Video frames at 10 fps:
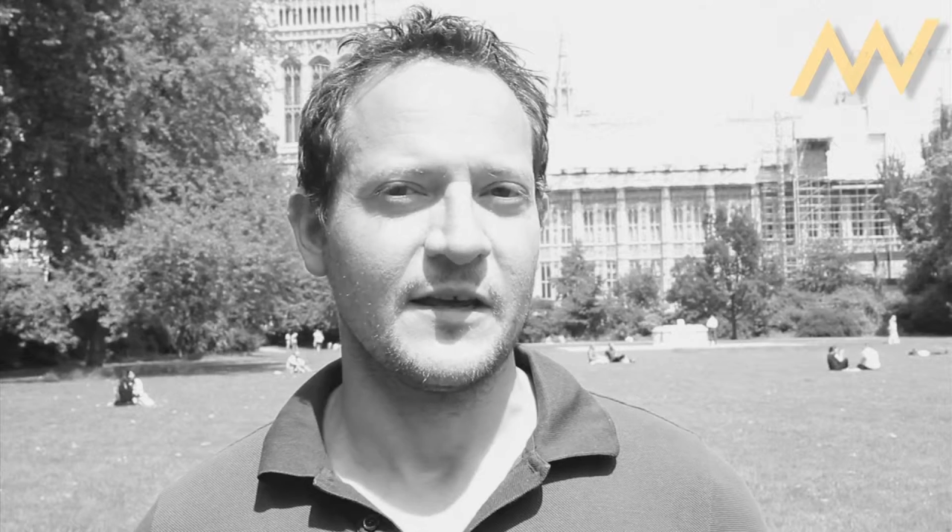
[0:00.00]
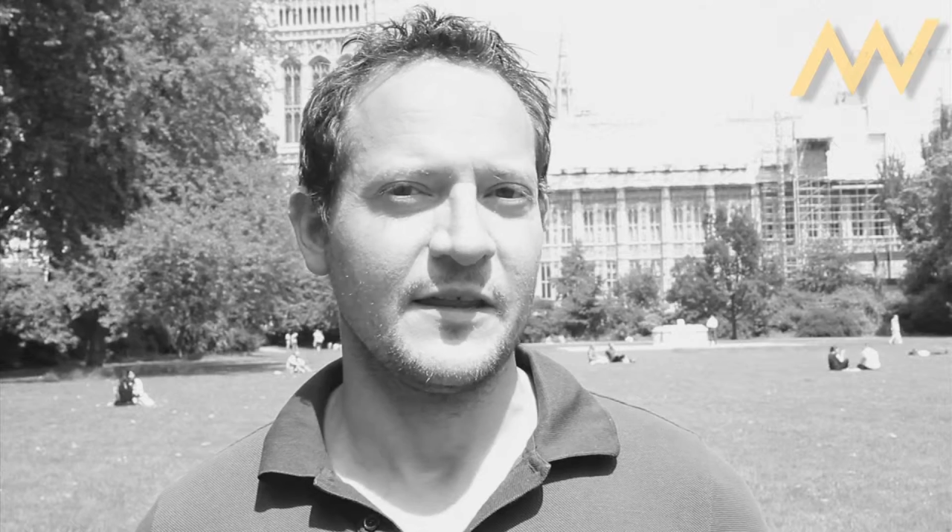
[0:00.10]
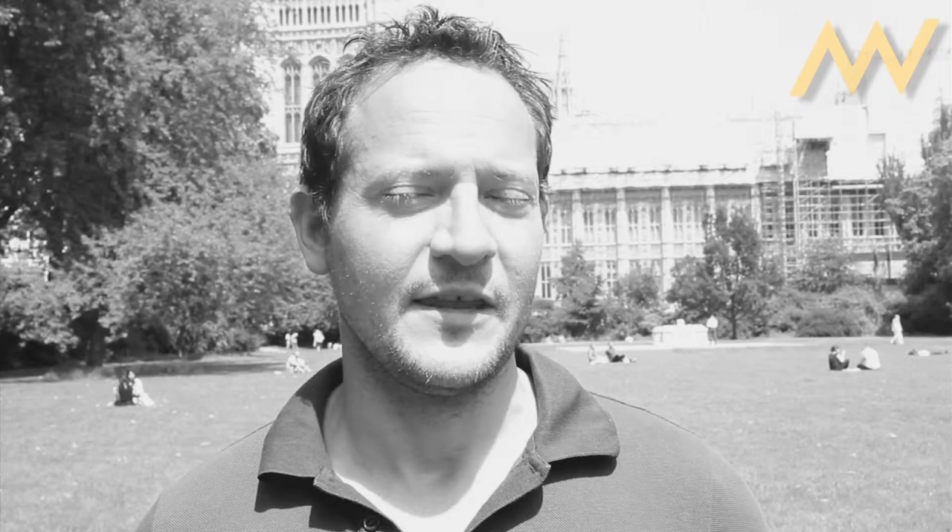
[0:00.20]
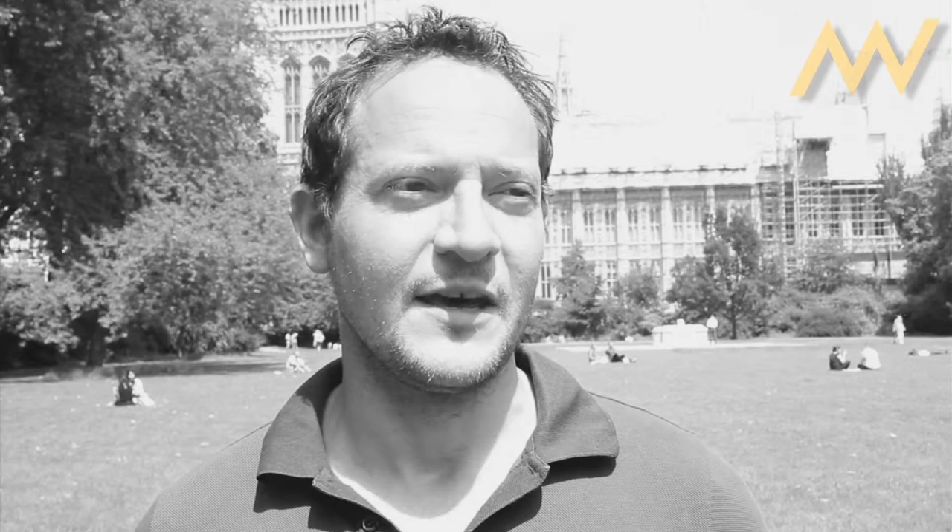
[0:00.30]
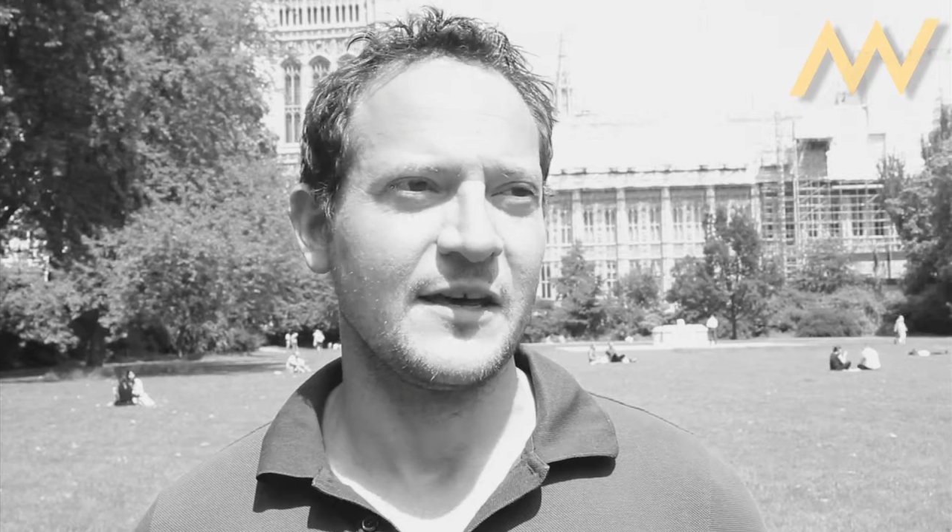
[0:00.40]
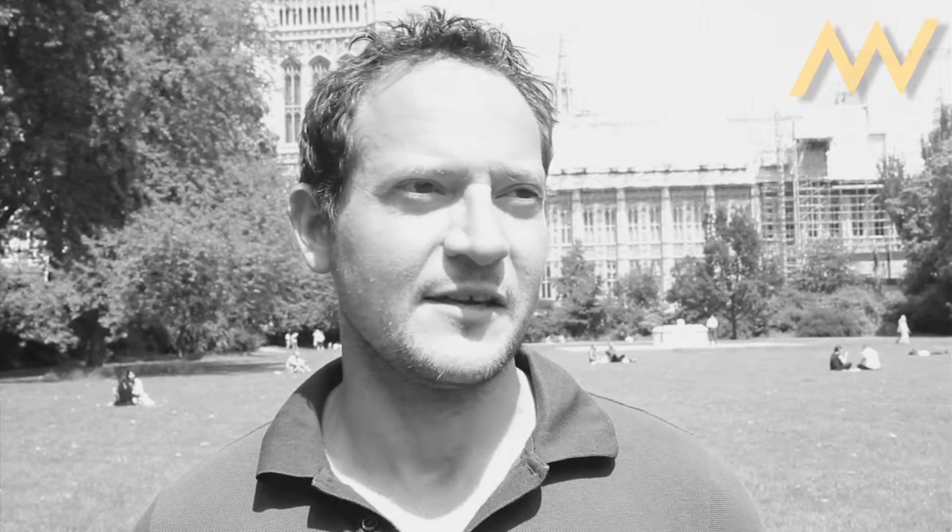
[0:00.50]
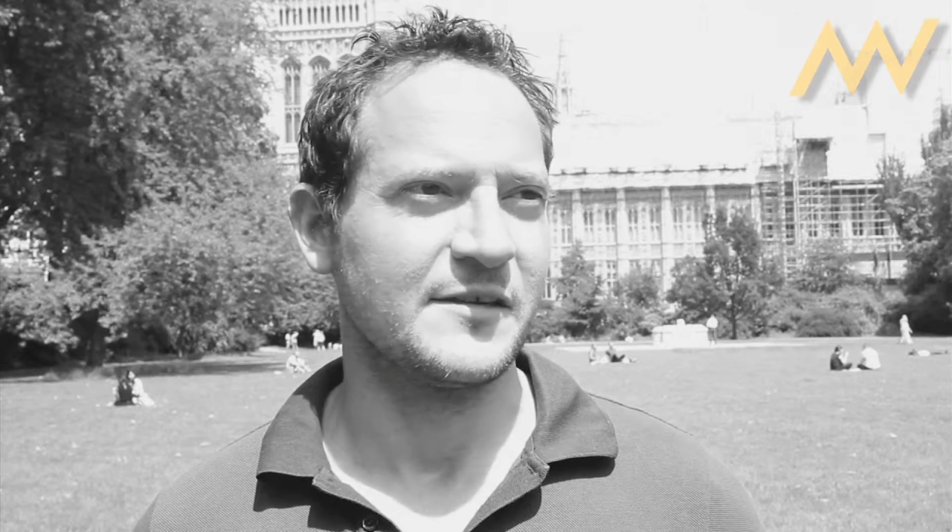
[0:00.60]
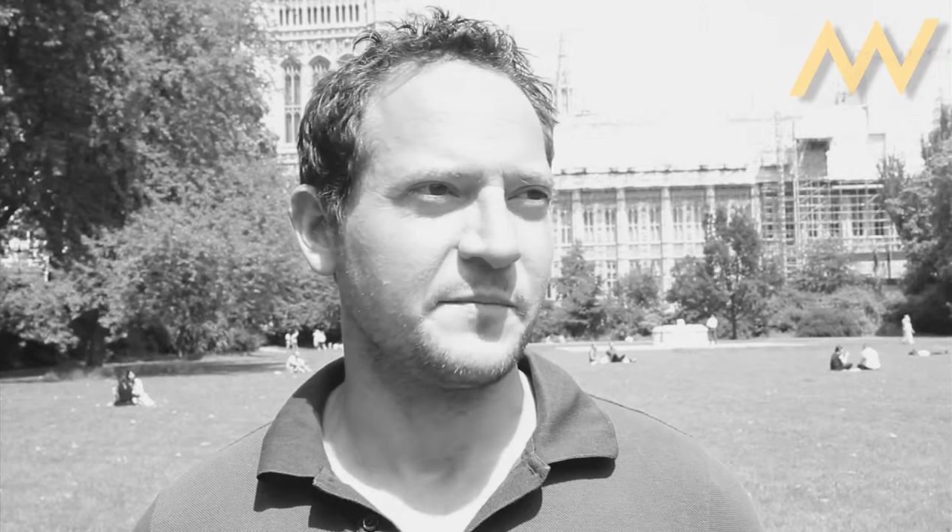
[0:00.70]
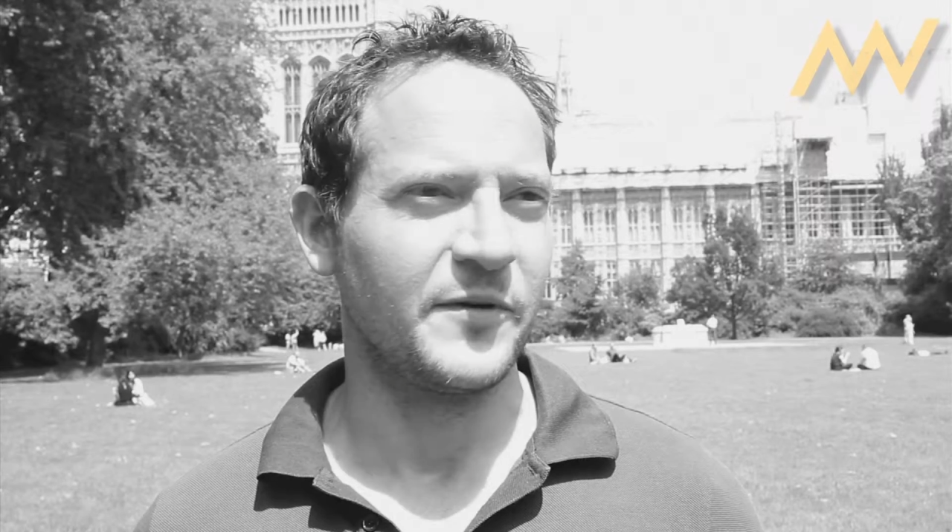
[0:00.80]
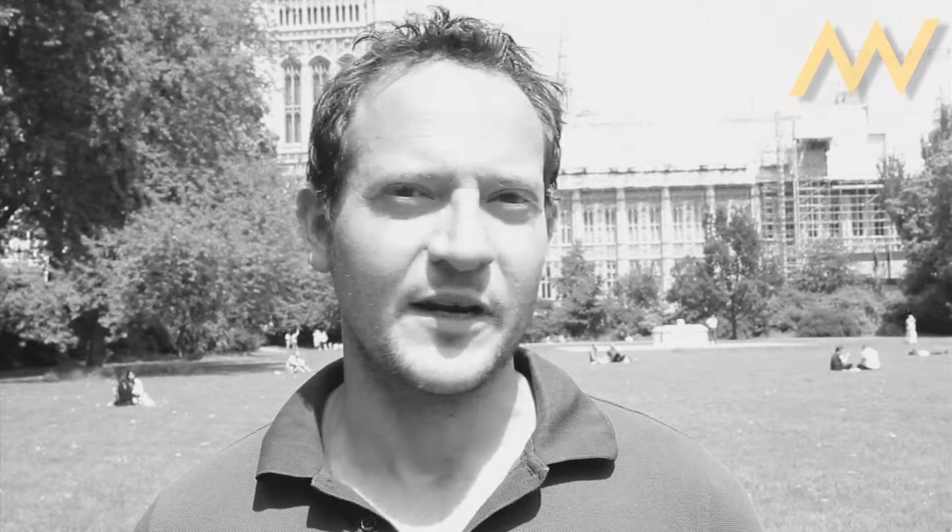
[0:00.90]
and that
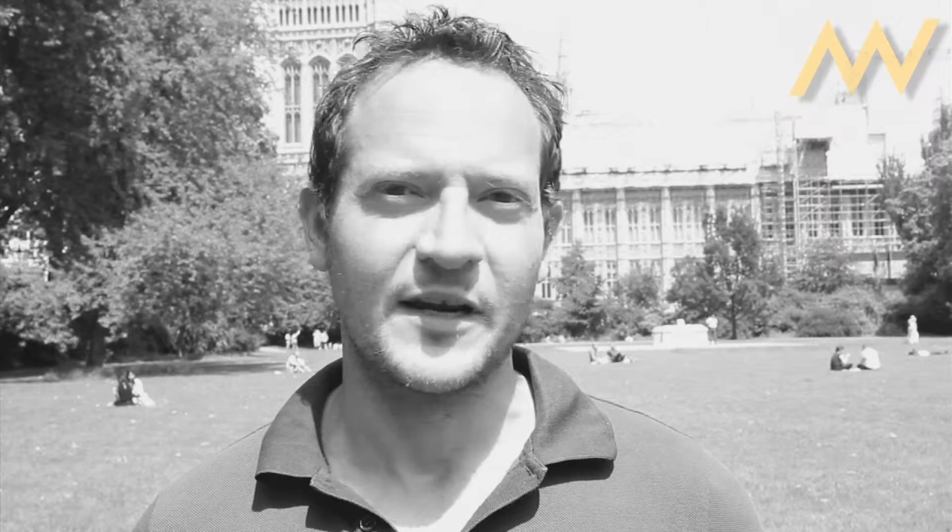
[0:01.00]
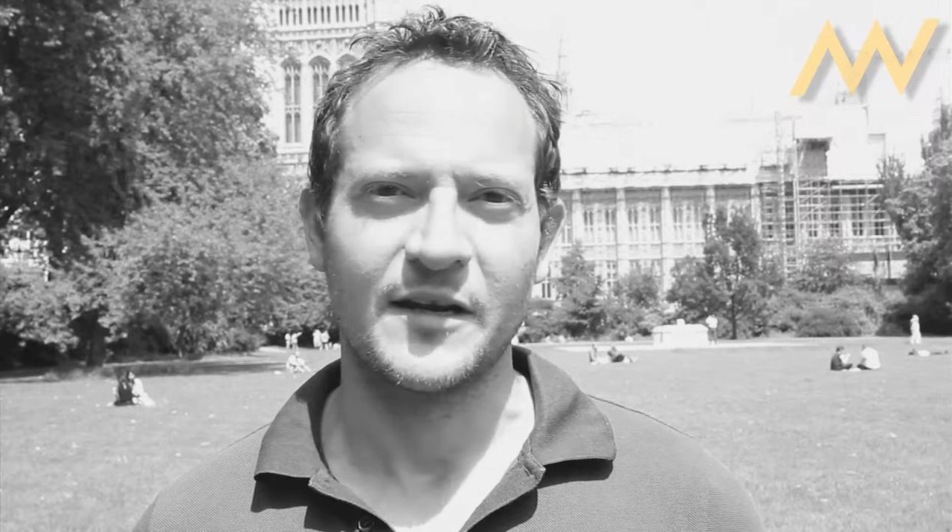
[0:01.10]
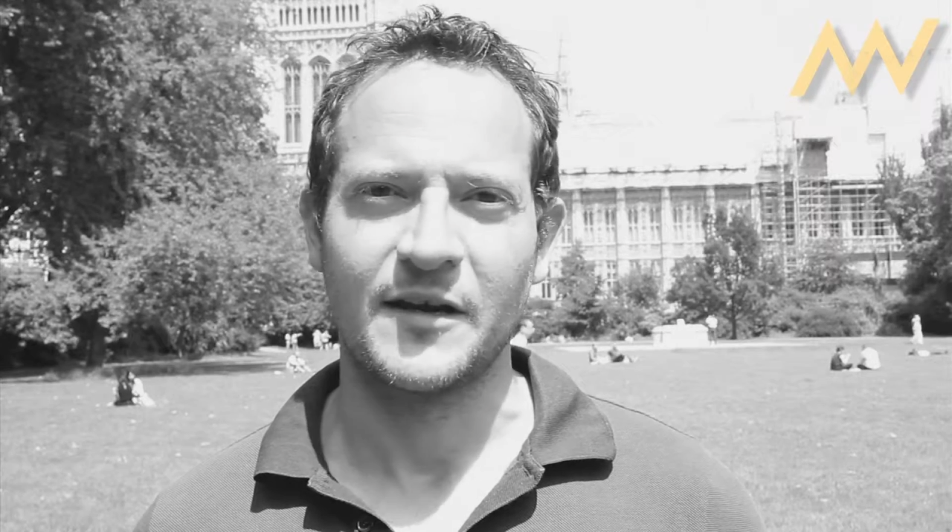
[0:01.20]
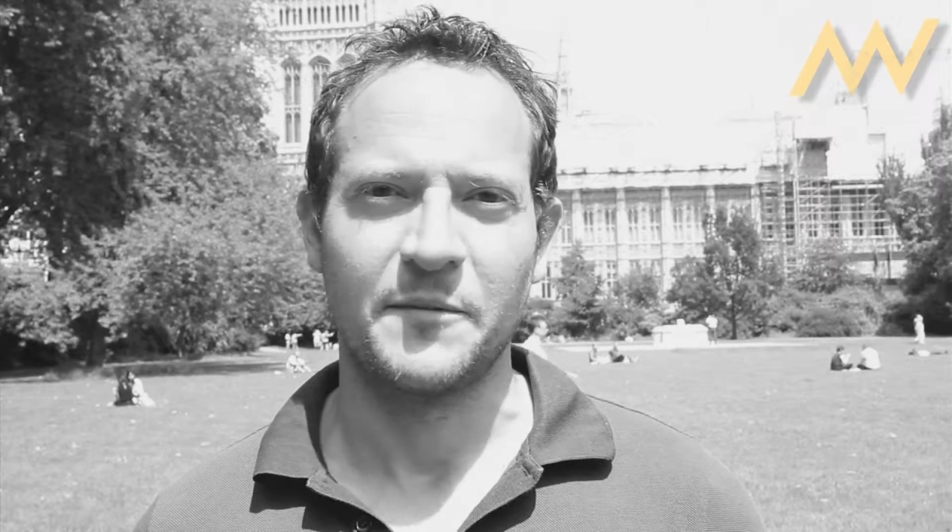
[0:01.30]
is bringing